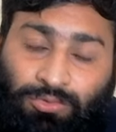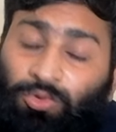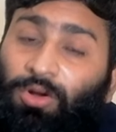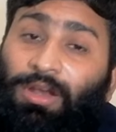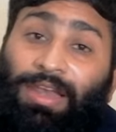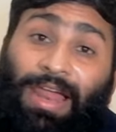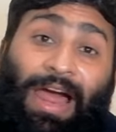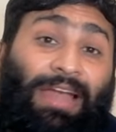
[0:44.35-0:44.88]
So
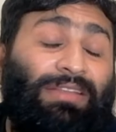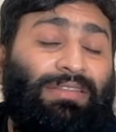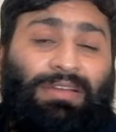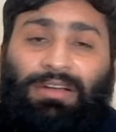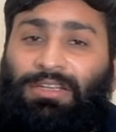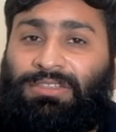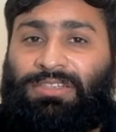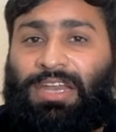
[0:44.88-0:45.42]
let's
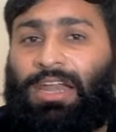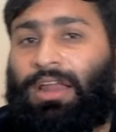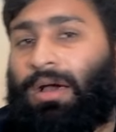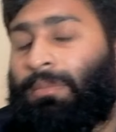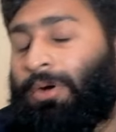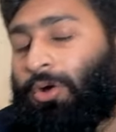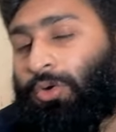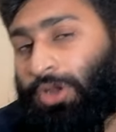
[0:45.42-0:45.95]
understand
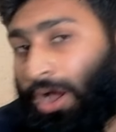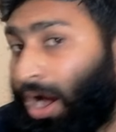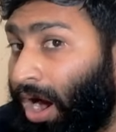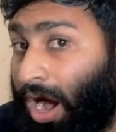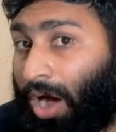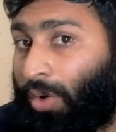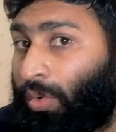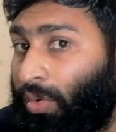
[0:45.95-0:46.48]
about
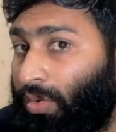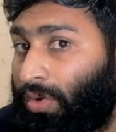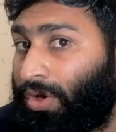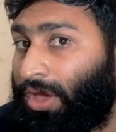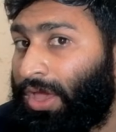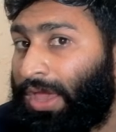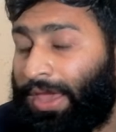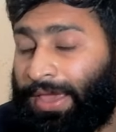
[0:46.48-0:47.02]
how
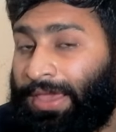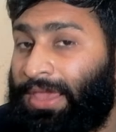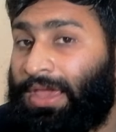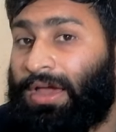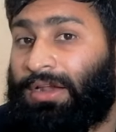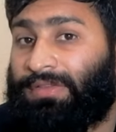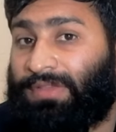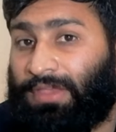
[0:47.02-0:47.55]

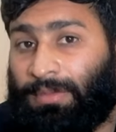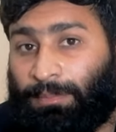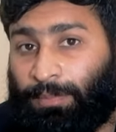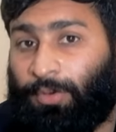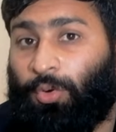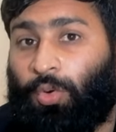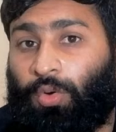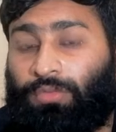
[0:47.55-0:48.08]
hairs
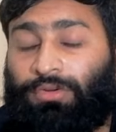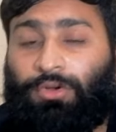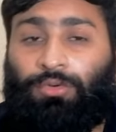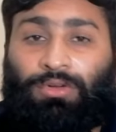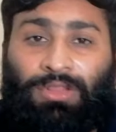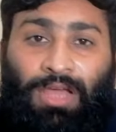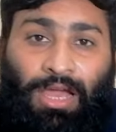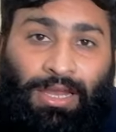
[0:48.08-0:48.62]
improve due
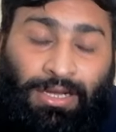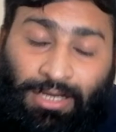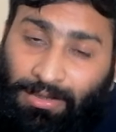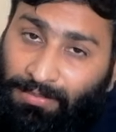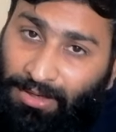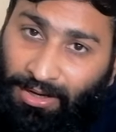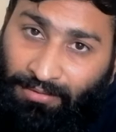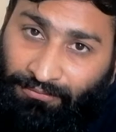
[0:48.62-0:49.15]
to the
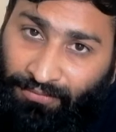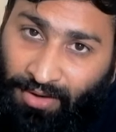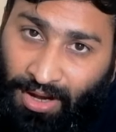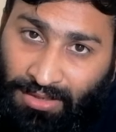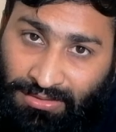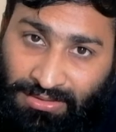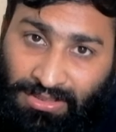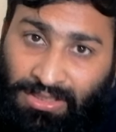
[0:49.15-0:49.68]
intermittent
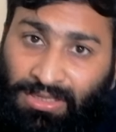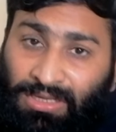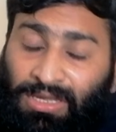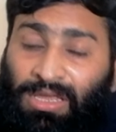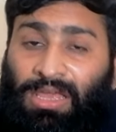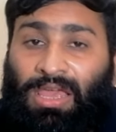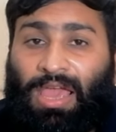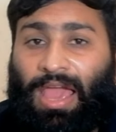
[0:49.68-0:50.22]
fasting
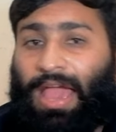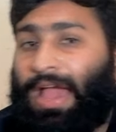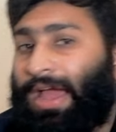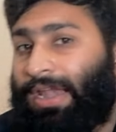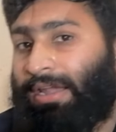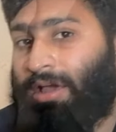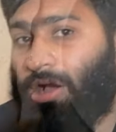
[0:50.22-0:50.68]
and